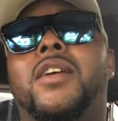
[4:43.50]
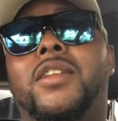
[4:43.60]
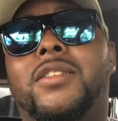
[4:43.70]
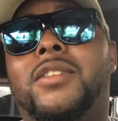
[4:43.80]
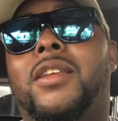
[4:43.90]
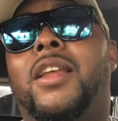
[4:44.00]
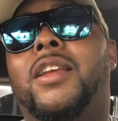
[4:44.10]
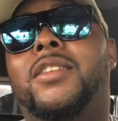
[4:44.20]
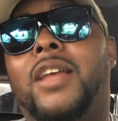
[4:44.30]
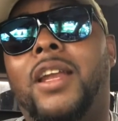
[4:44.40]
It's
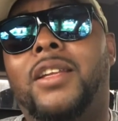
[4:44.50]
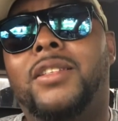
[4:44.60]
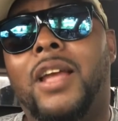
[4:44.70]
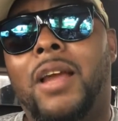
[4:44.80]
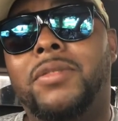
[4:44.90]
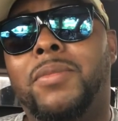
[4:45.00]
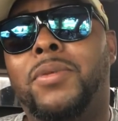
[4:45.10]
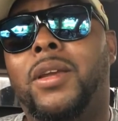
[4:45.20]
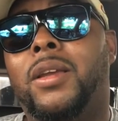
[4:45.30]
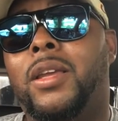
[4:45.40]
an exciting time to
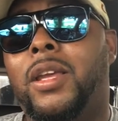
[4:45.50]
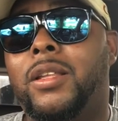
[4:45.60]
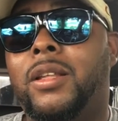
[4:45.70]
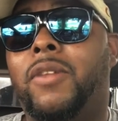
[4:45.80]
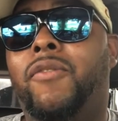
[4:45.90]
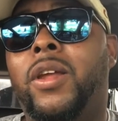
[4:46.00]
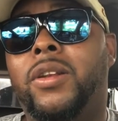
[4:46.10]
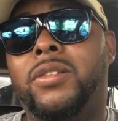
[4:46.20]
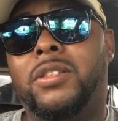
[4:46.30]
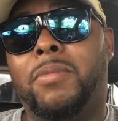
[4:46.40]
be a geek. The
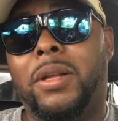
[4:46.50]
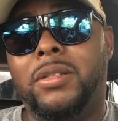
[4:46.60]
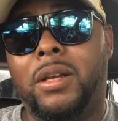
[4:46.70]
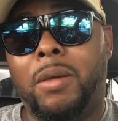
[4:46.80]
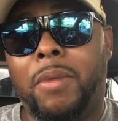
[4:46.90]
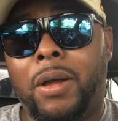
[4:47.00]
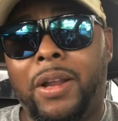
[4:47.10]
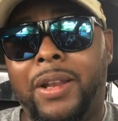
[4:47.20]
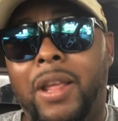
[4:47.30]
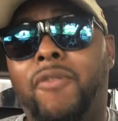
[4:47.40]
Defenders is about to come
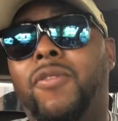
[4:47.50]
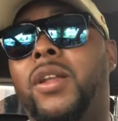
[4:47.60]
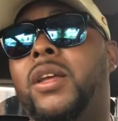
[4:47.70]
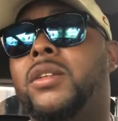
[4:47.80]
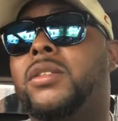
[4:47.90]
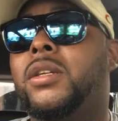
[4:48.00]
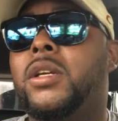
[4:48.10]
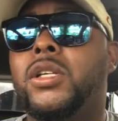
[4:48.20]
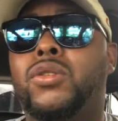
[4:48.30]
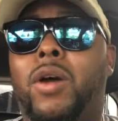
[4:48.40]
out on Netflix,
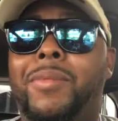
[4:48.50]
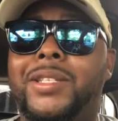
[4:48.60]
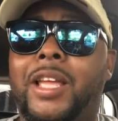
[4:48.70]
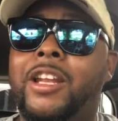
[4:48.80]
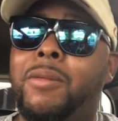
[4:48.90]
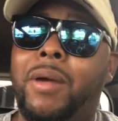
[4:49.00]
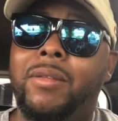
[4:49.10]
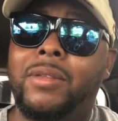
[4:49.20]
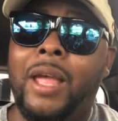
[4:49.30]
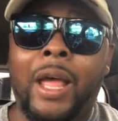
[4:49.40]
so I'm excited
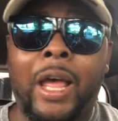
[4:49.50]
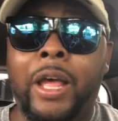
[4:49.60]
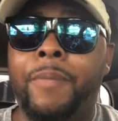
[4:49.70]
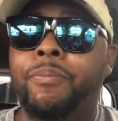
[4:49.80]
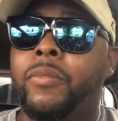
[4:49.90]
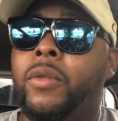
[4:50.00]
about that.